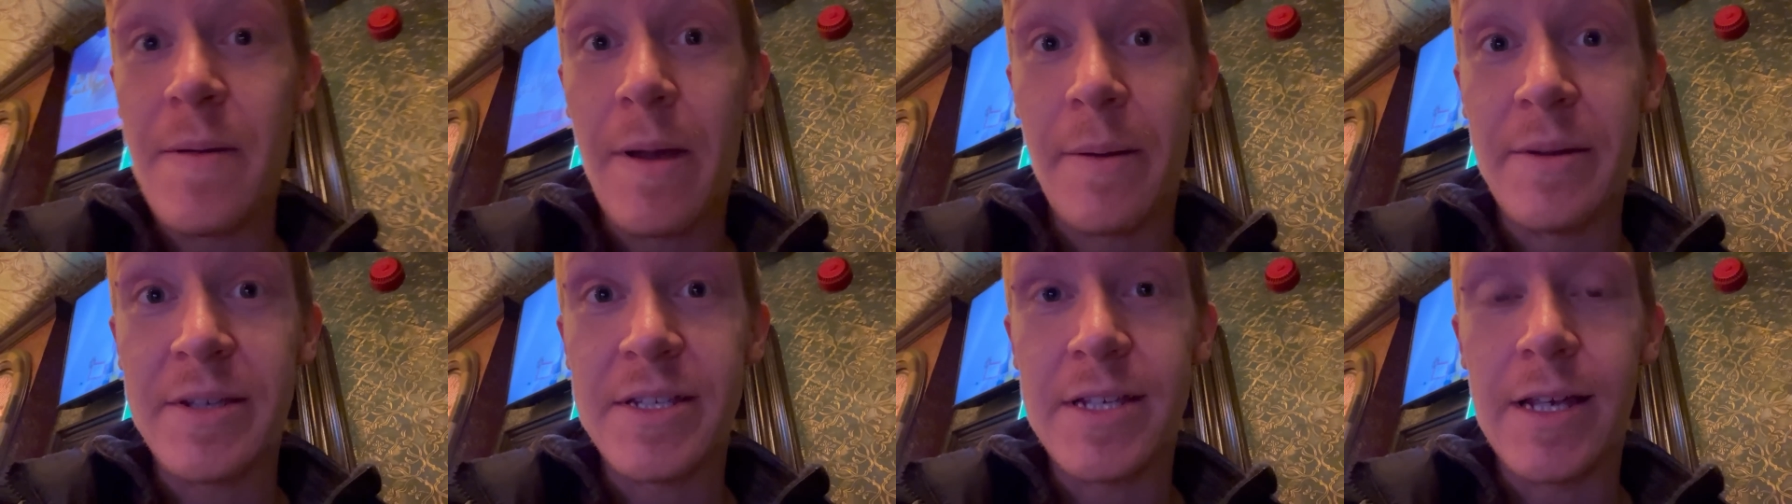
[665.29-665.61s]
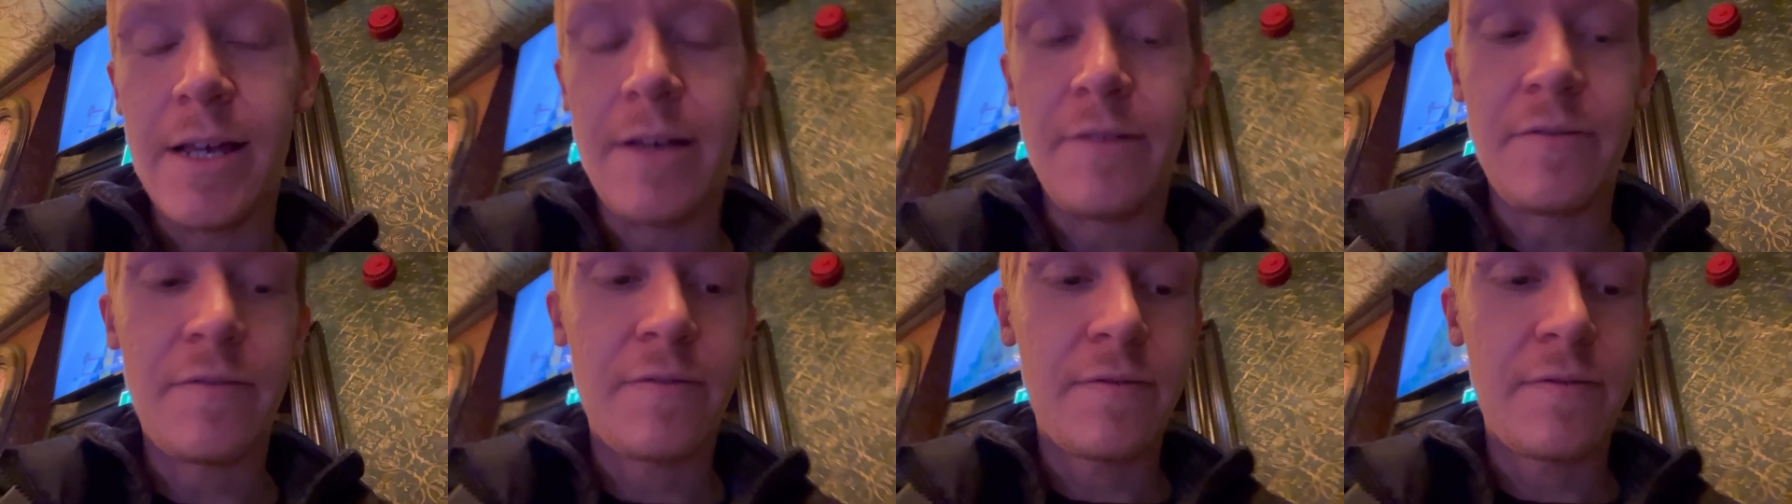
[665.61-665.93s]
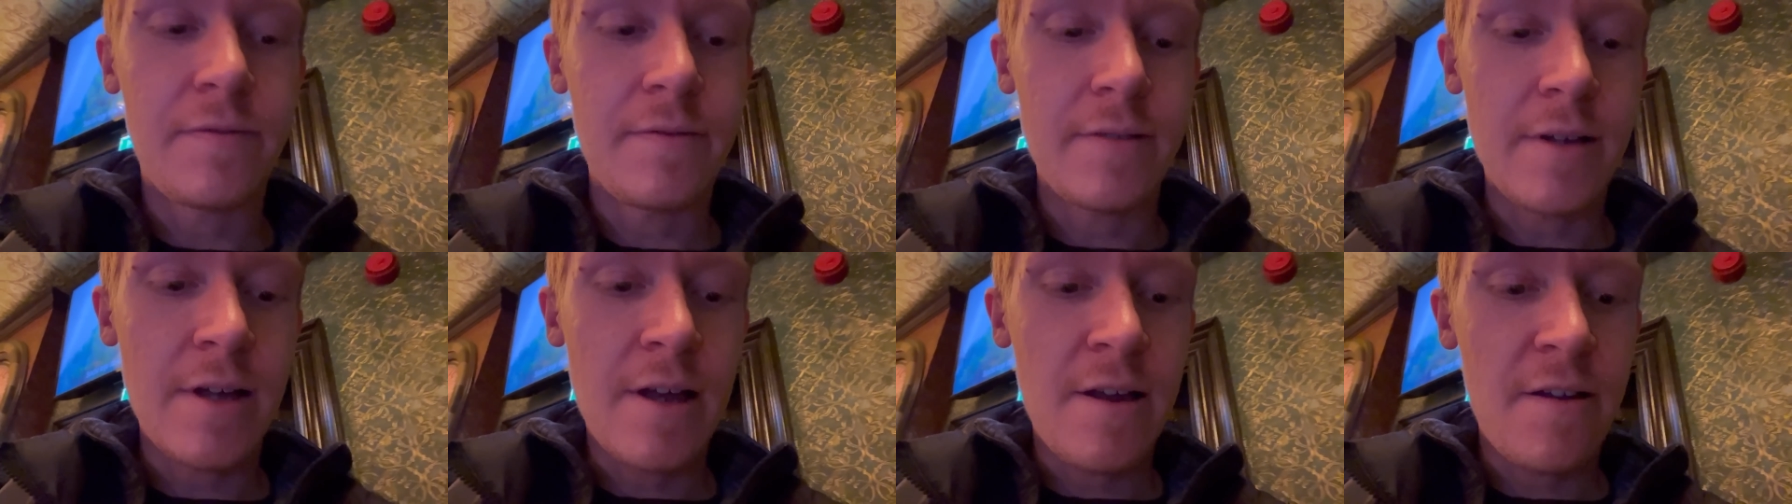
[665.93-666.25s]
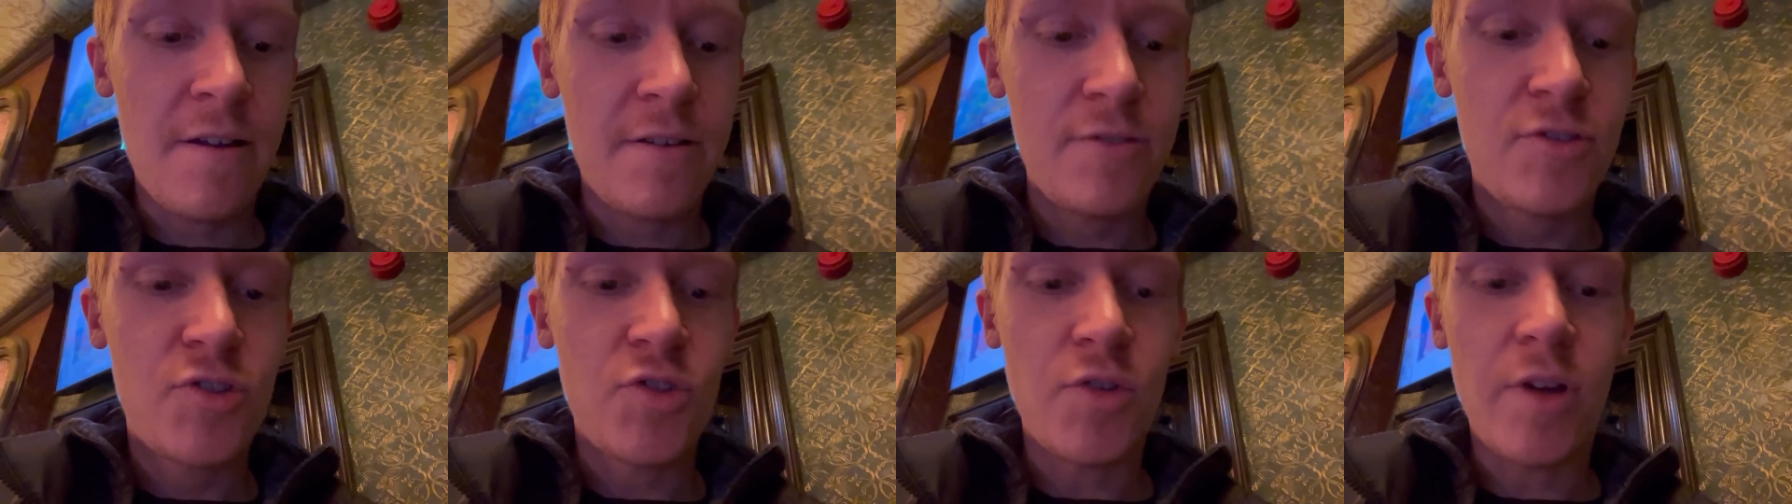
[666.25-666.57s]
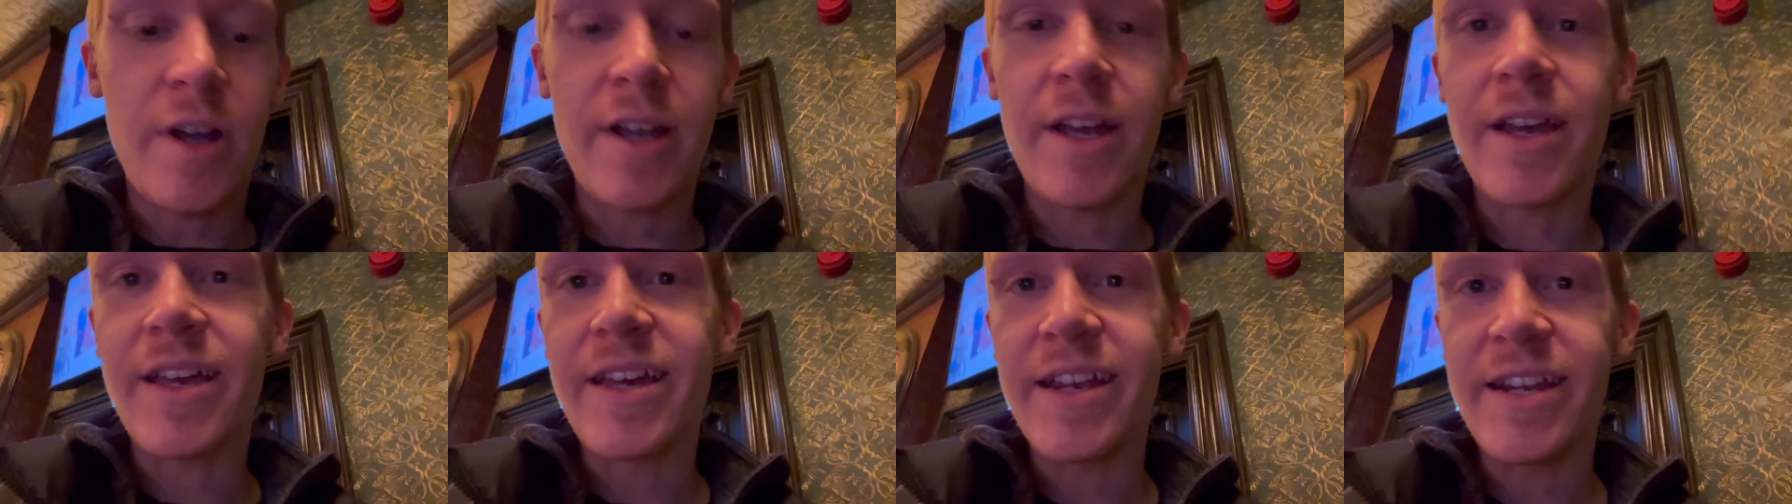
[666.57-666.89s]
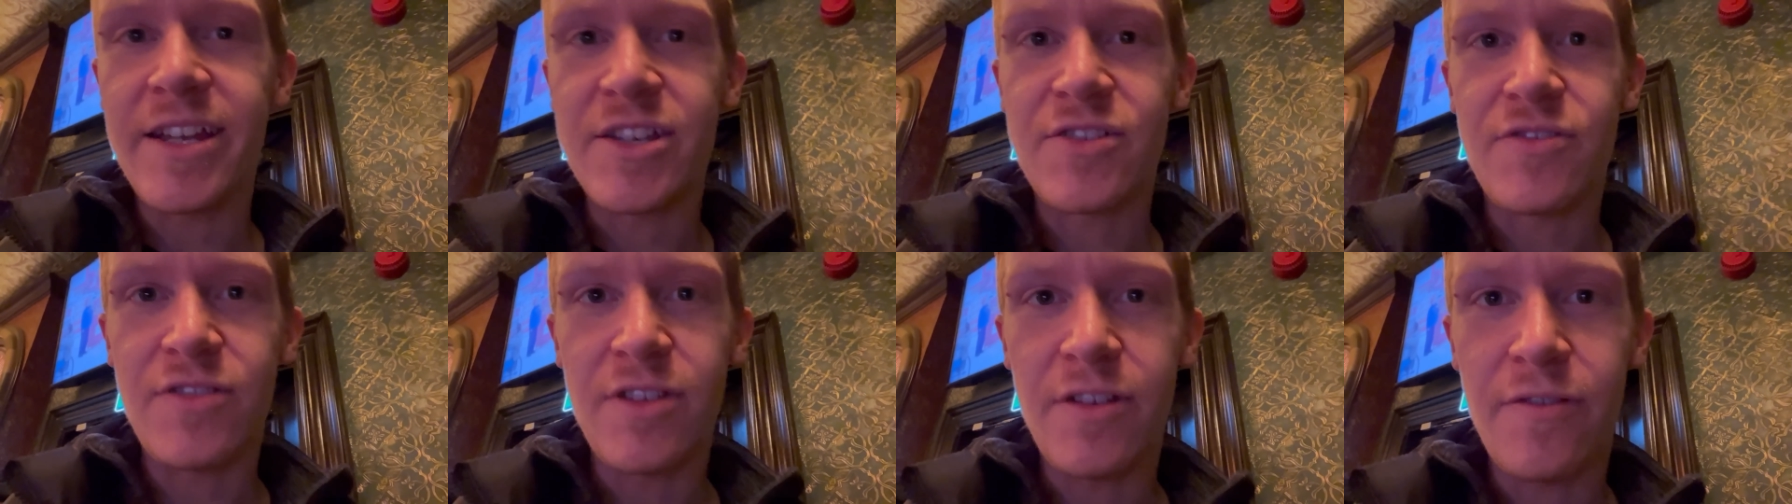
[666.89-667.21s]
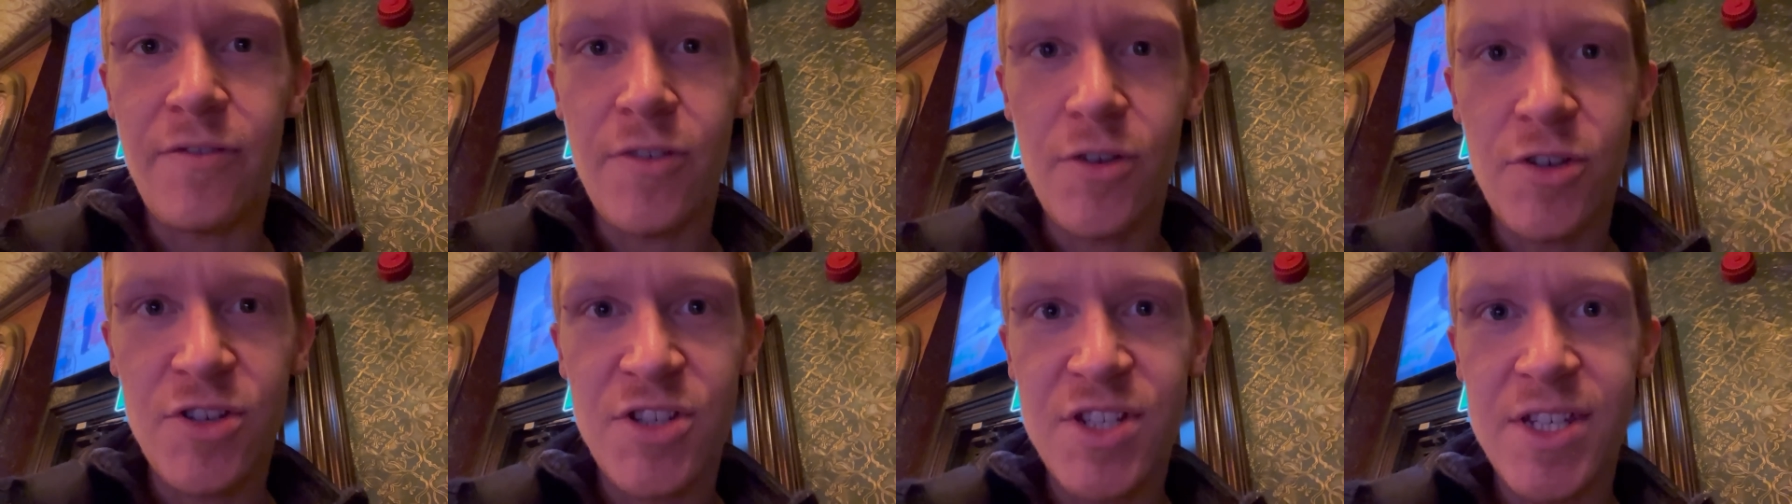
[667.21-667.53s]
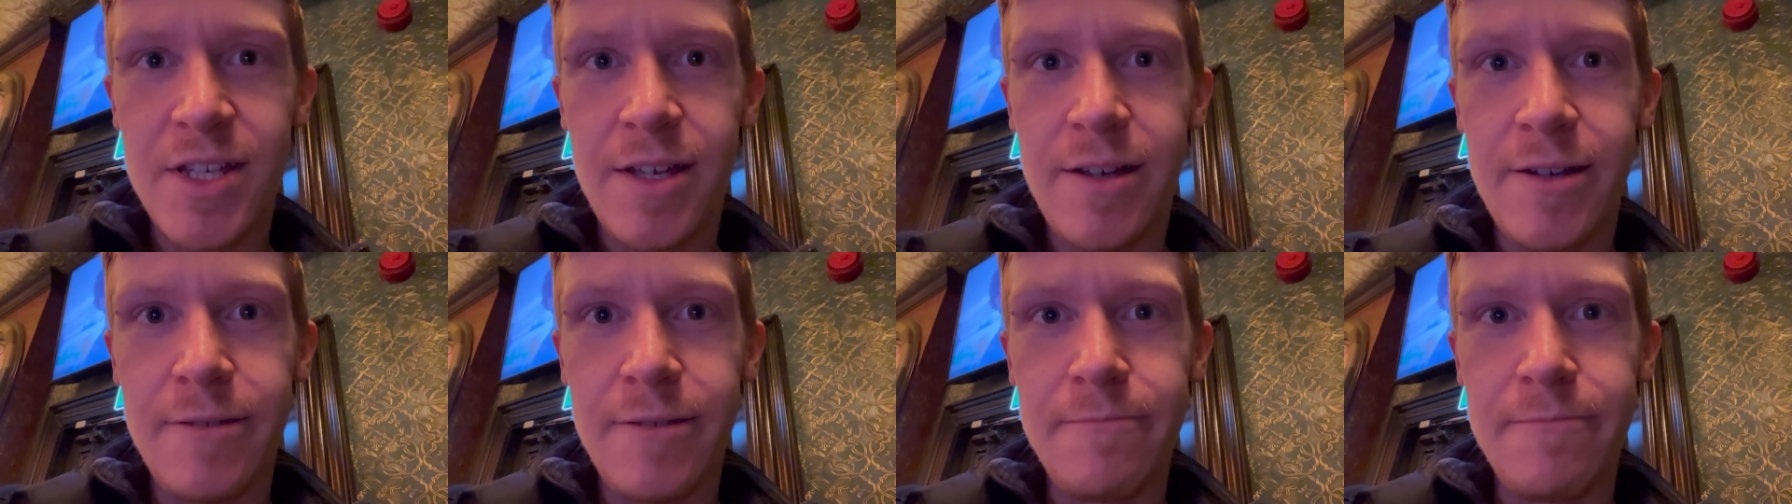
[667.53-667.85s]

myself, trying a Guinness for the first time.